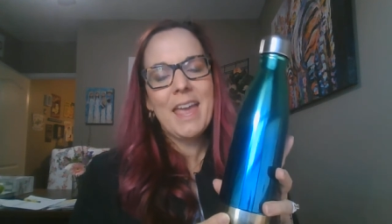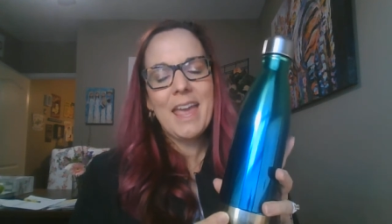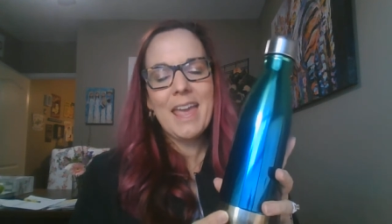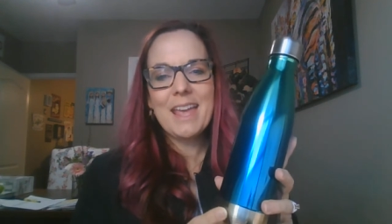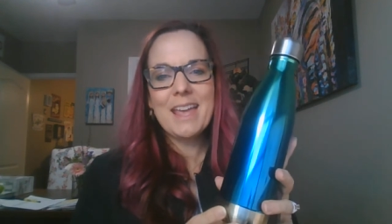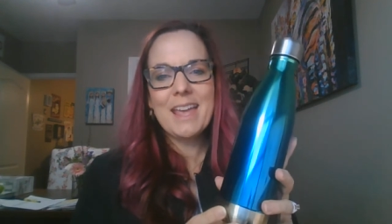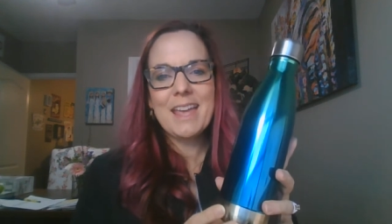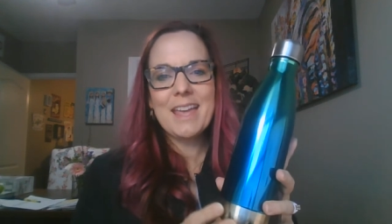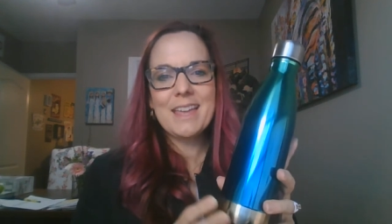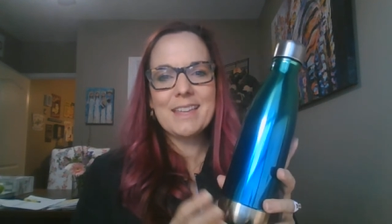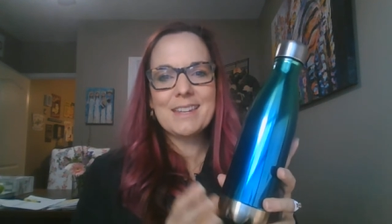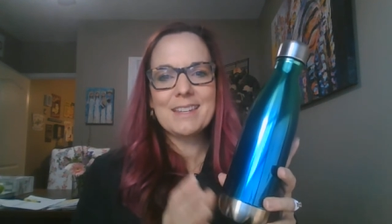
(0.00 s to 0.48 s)

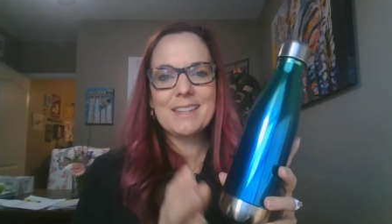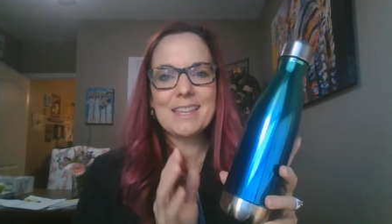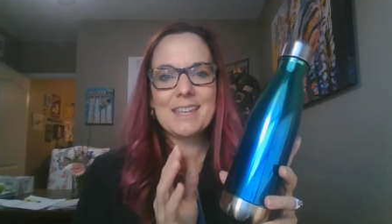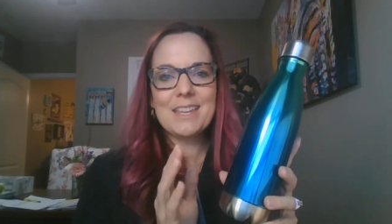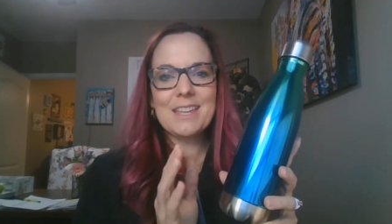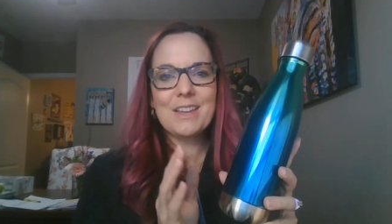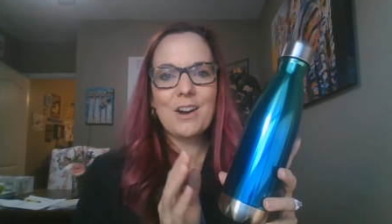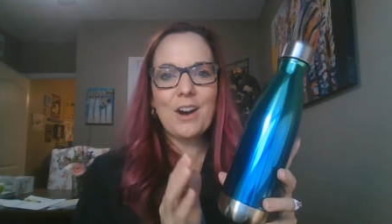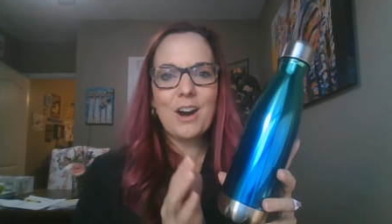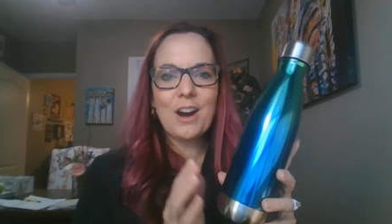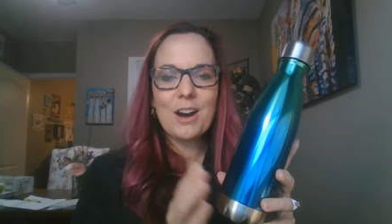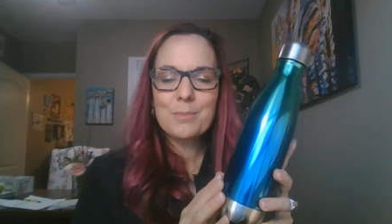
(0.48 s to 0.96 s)
and
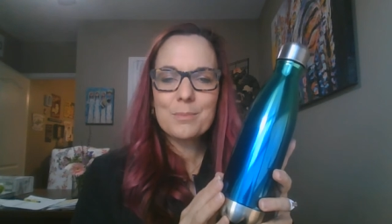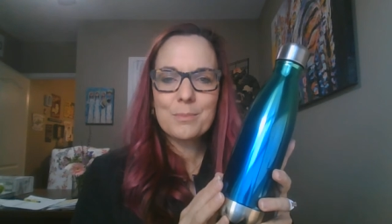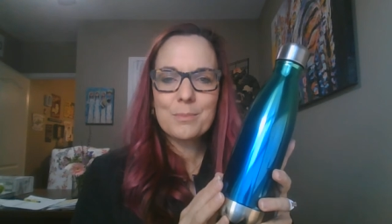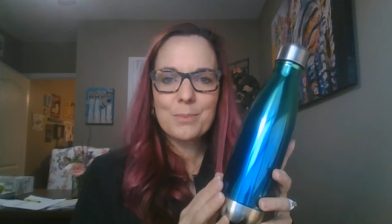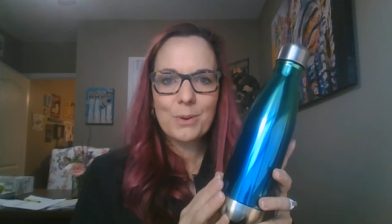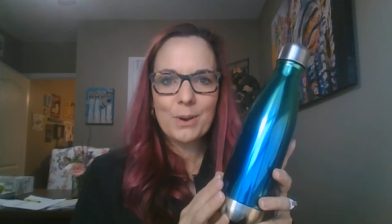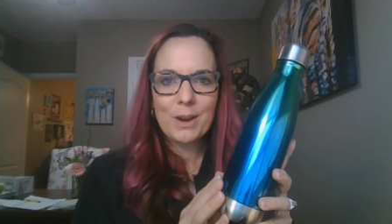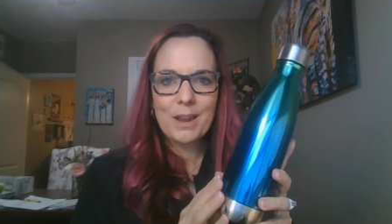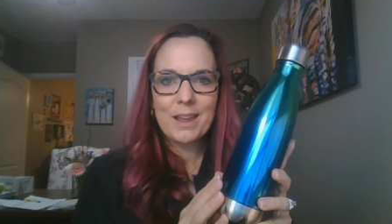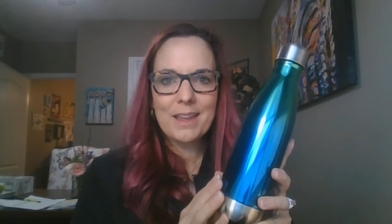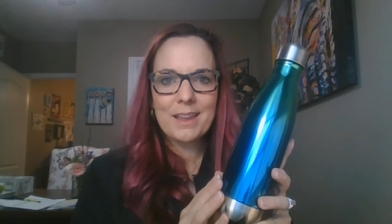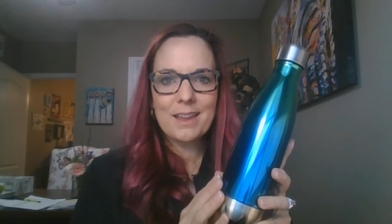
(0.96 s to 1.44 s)
the
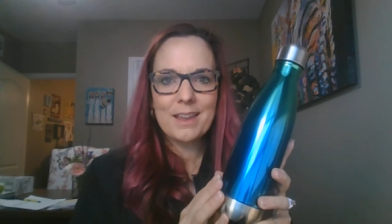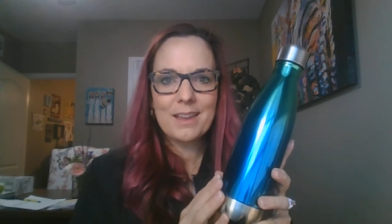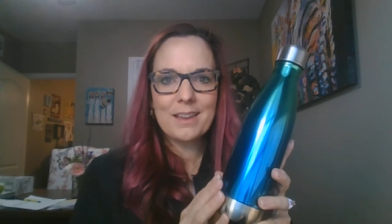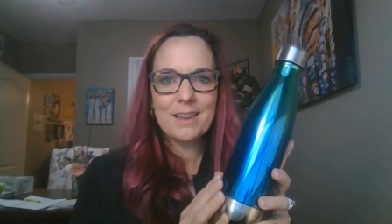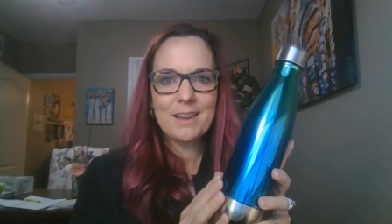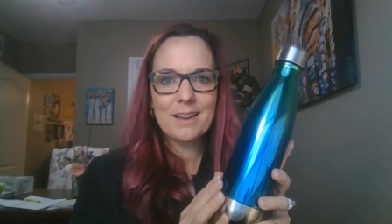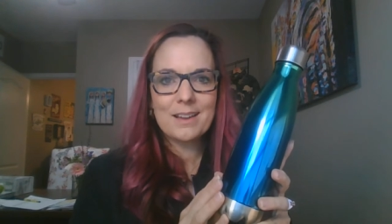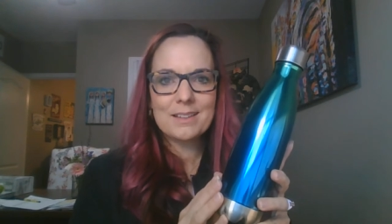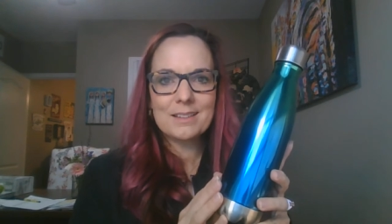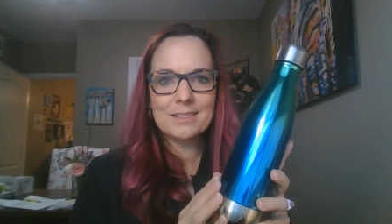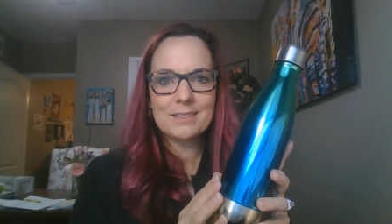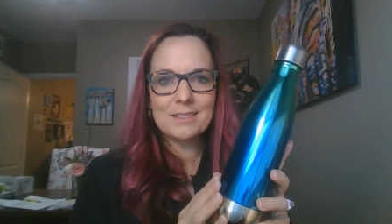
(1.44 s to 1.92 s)

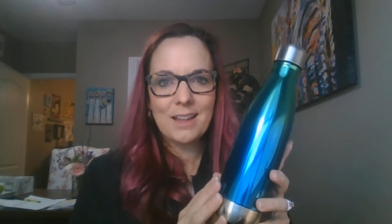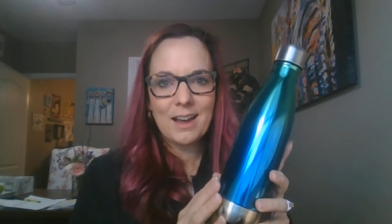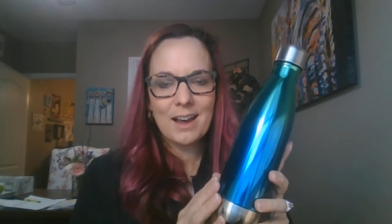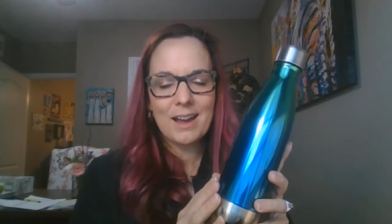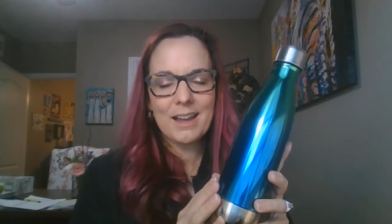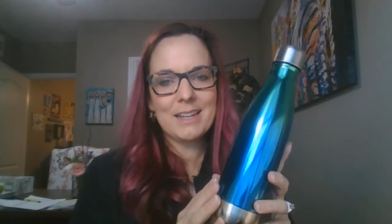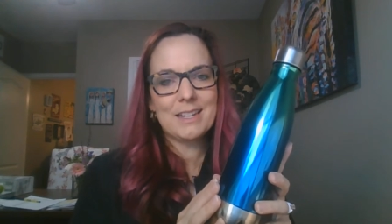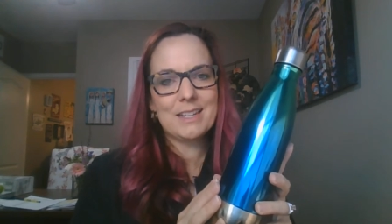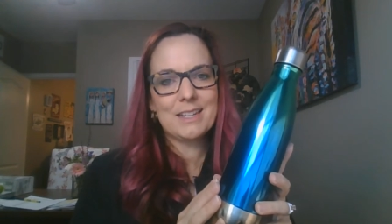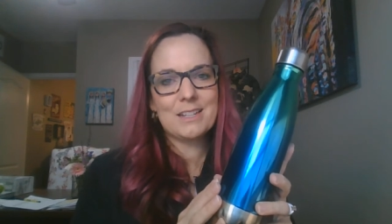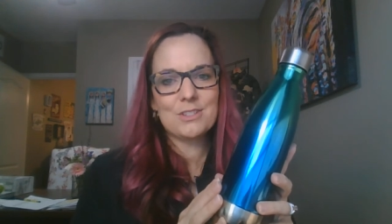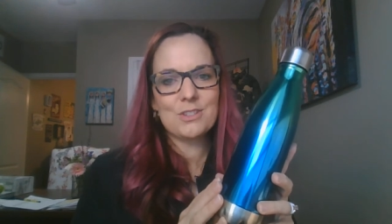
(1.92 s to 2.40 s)
ombre
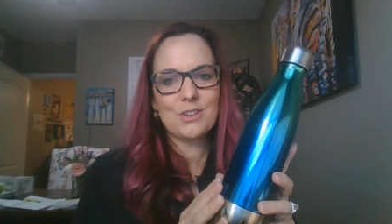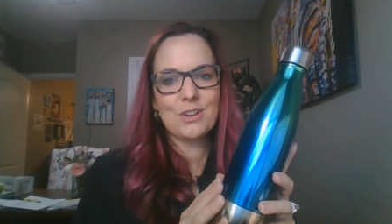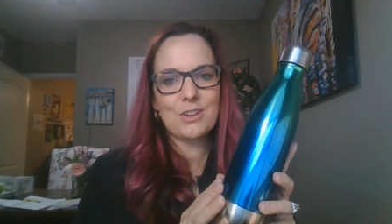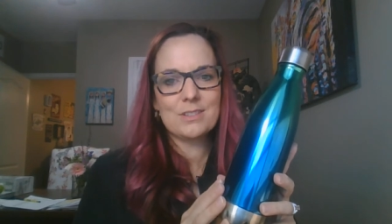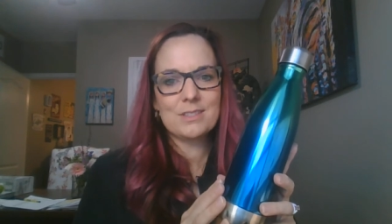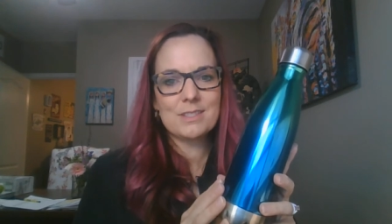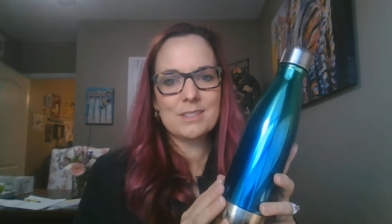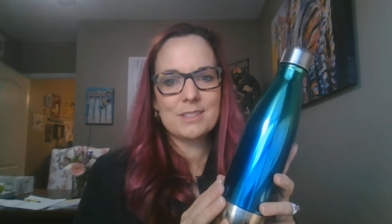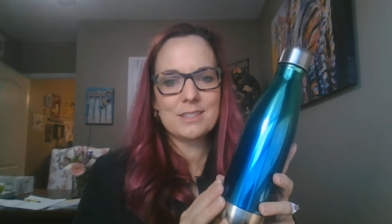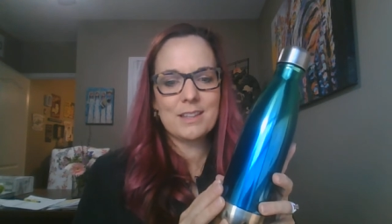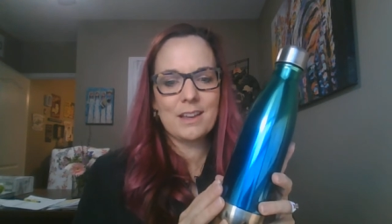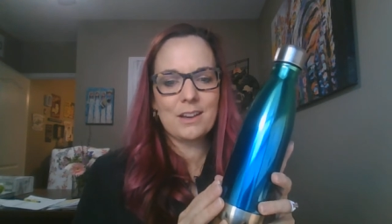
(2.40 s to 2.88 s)
line is
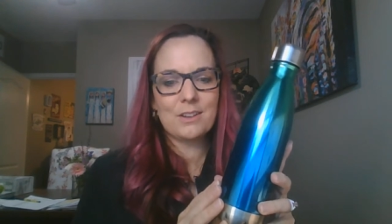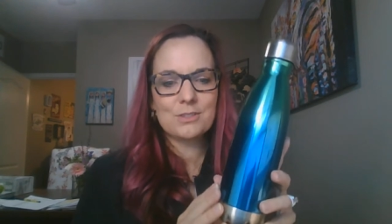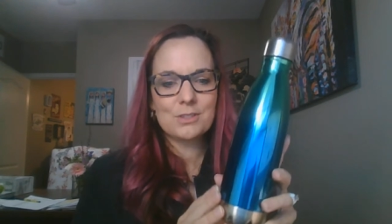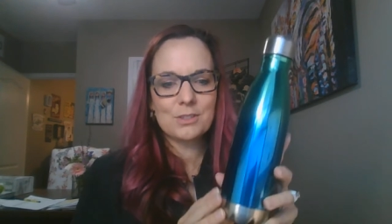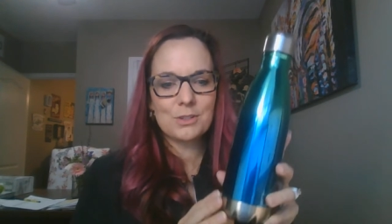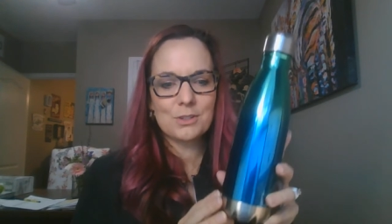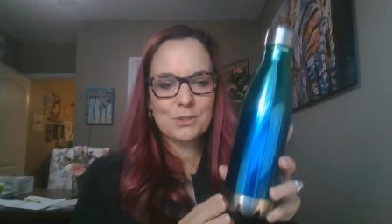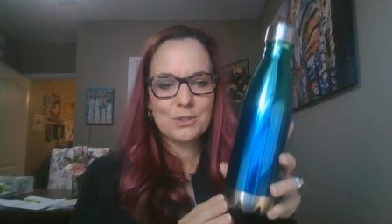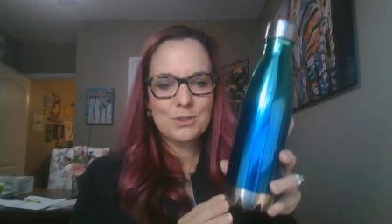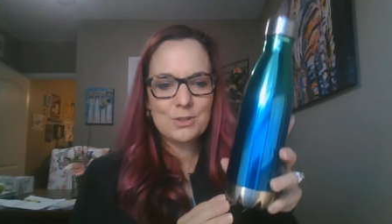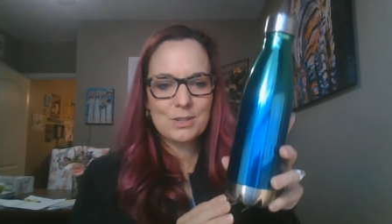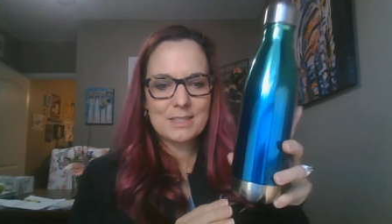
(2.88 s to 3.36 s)
on sale. So
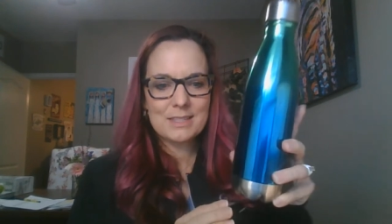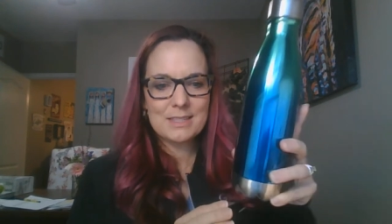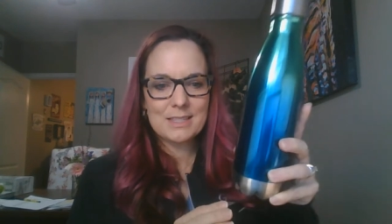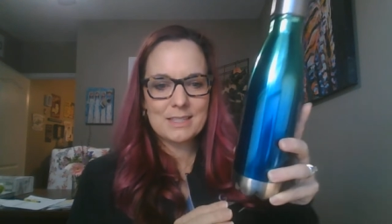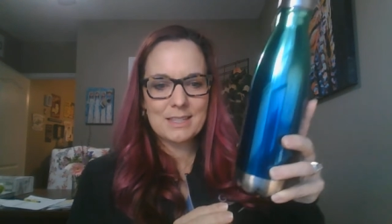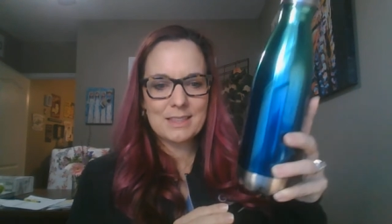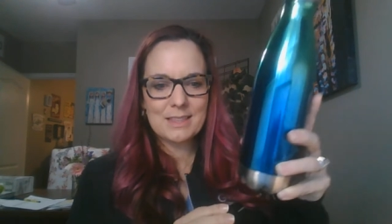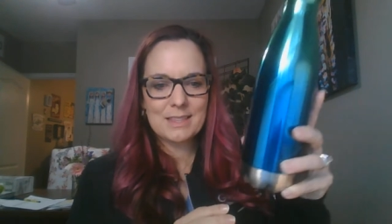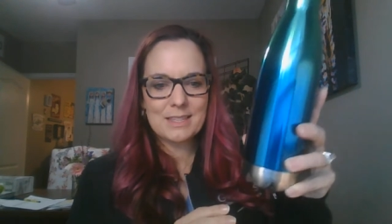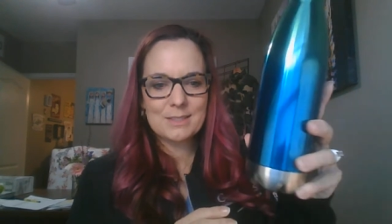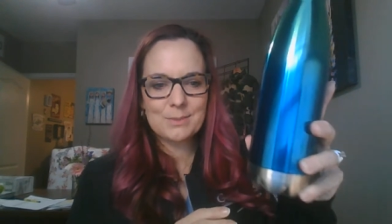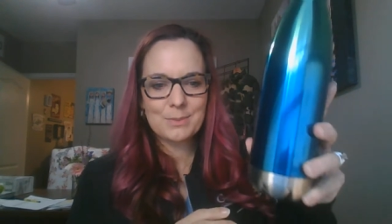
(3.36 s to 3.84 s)
you can see
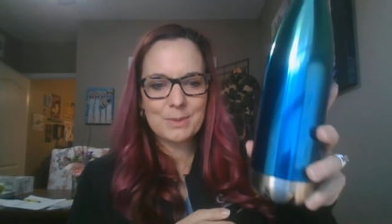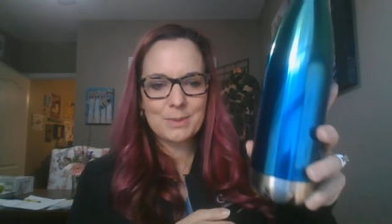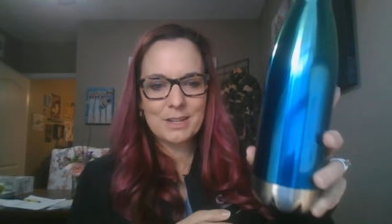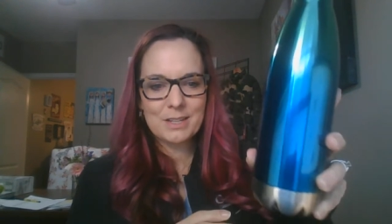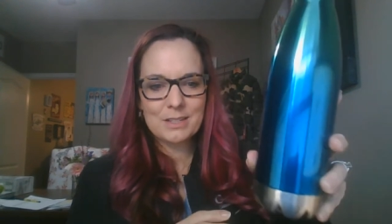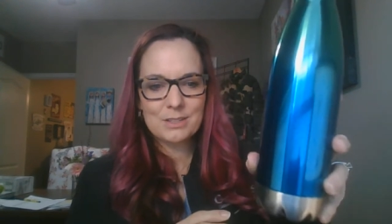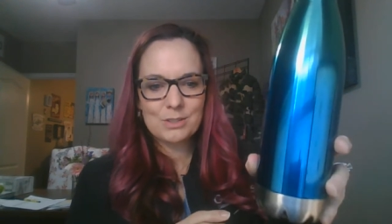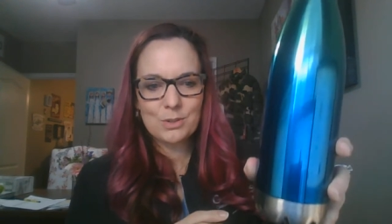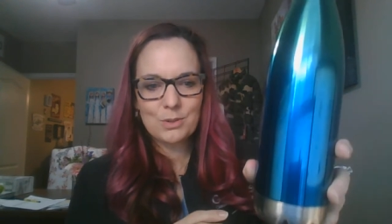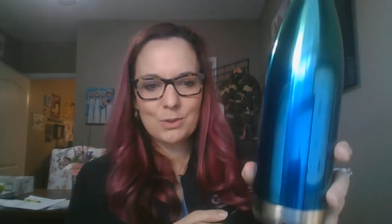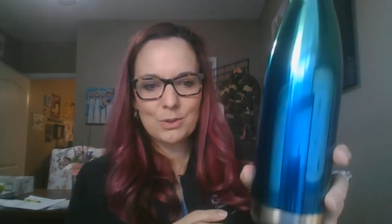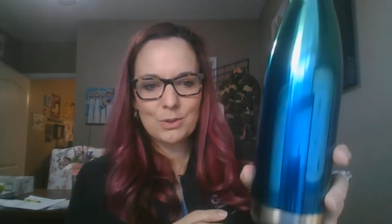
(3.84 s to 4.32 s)
this one
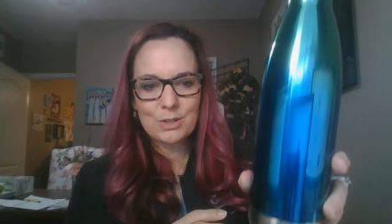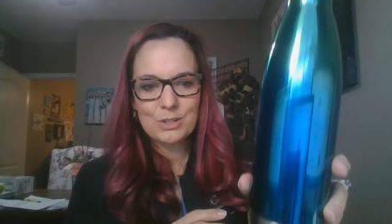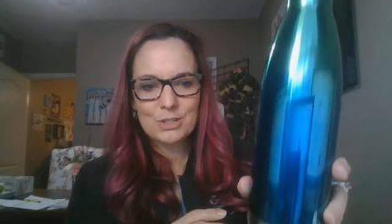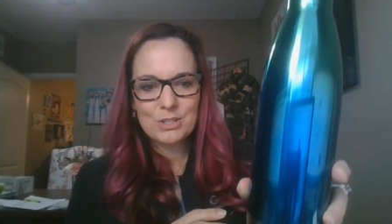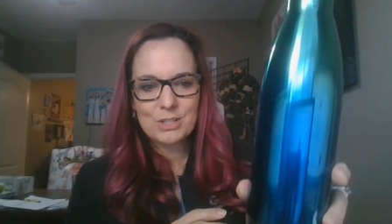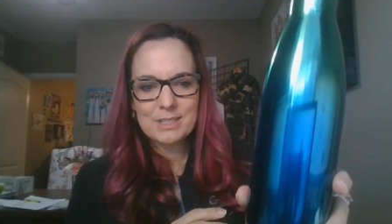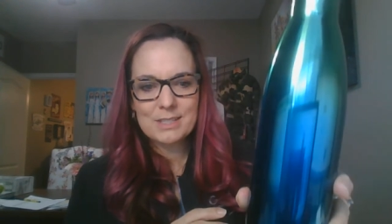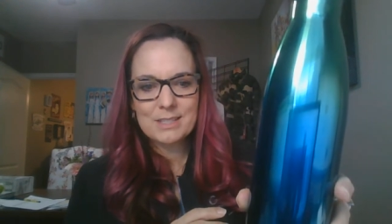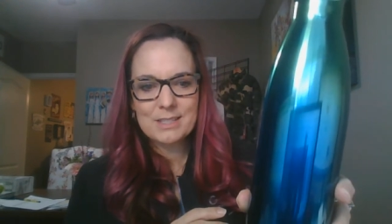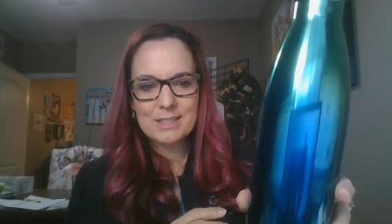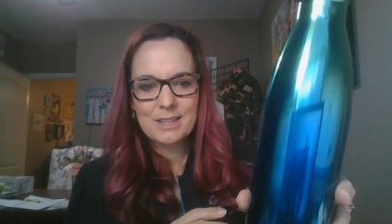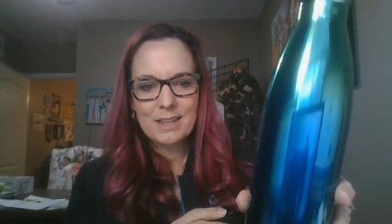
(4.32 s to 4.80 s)
is
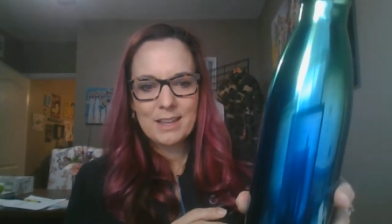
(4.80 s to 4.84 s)
gorgeous.